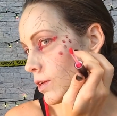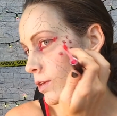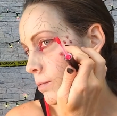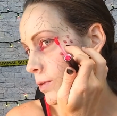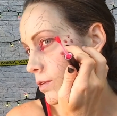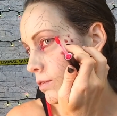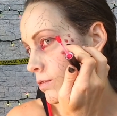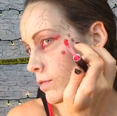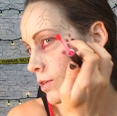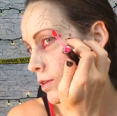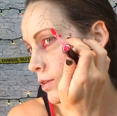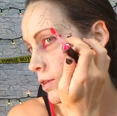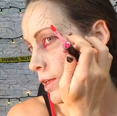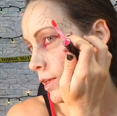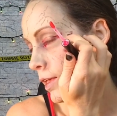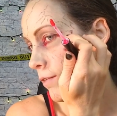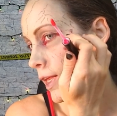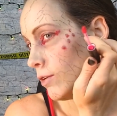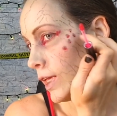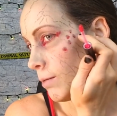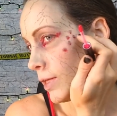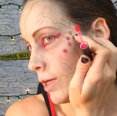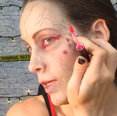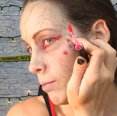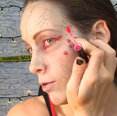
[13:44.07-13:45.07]
to that
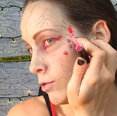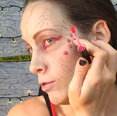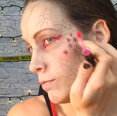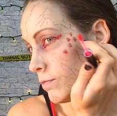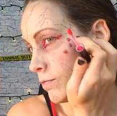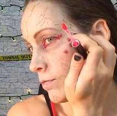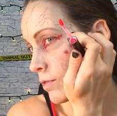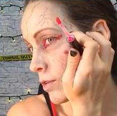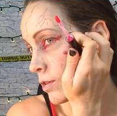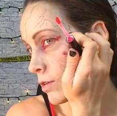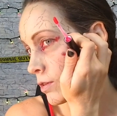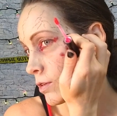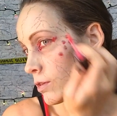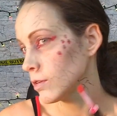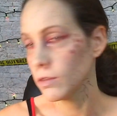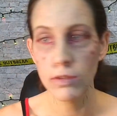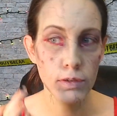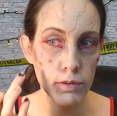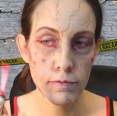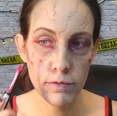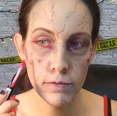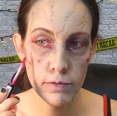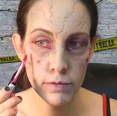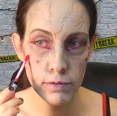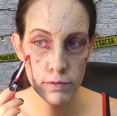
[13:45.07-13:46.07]
to make it look
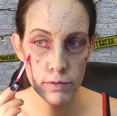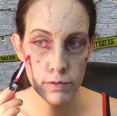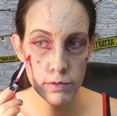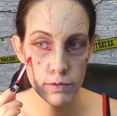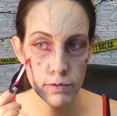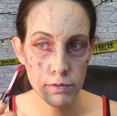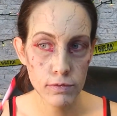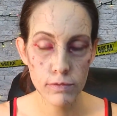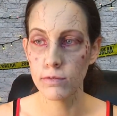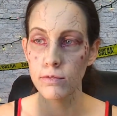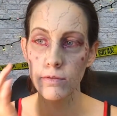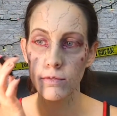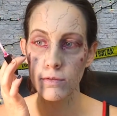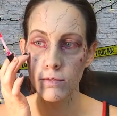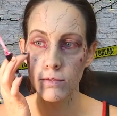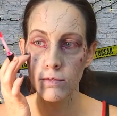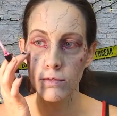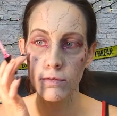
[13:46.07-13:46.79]
like it's raw.